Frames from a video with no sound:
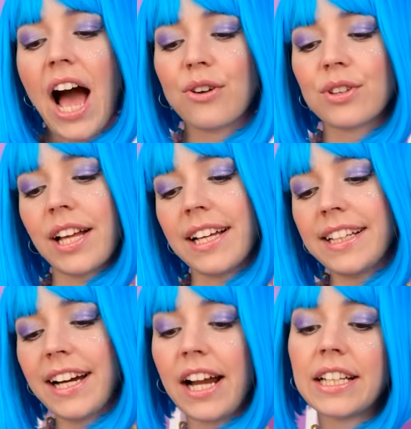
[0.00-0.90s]
Outline
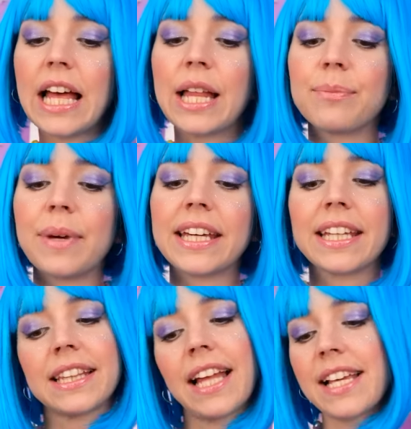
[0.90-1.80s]
the heart and make
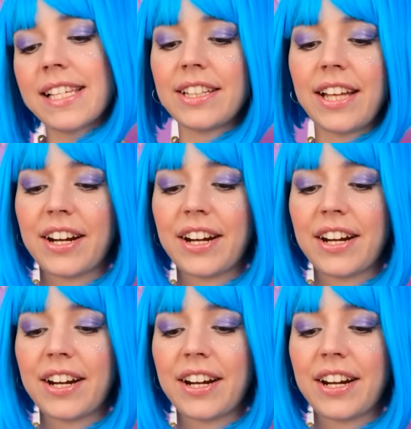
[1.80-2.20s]
it nice and